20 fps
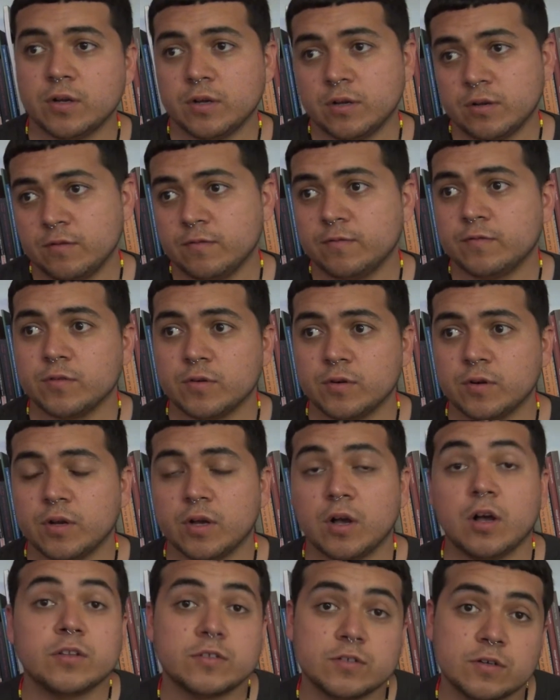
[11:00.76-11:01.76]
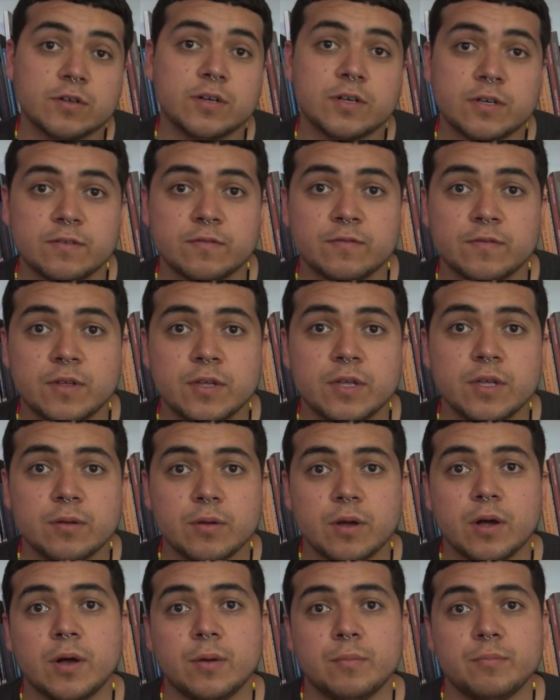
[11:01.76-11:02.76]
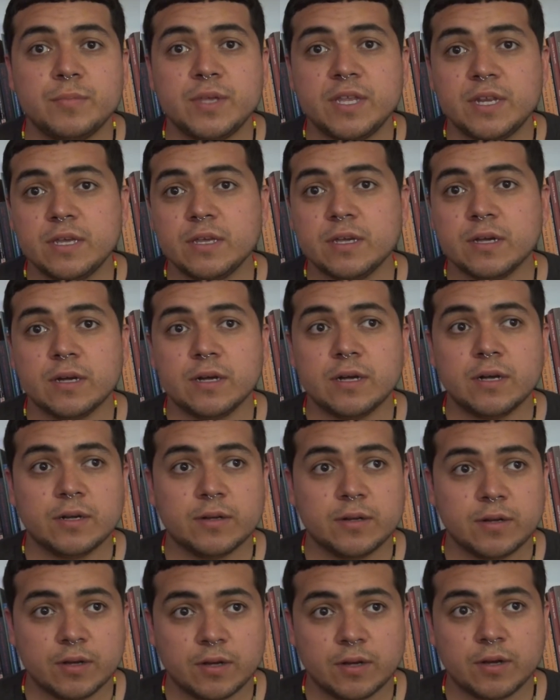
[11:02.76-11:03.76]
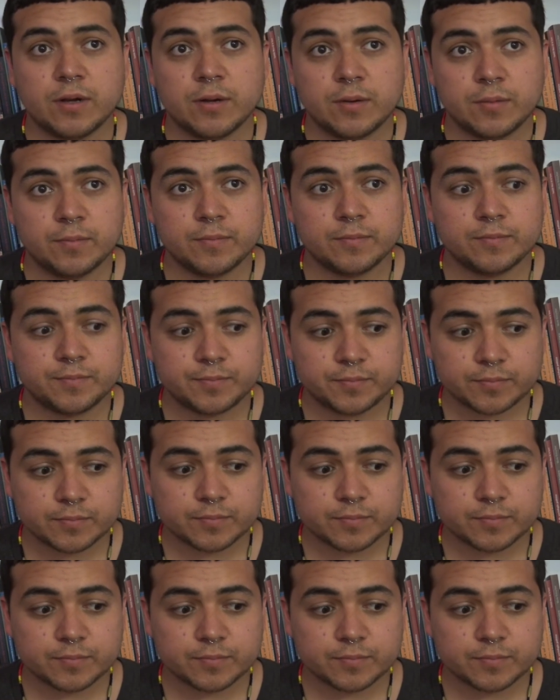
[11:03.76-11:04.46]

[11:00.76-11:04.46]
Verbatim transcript: a, for an alternative uh, media um,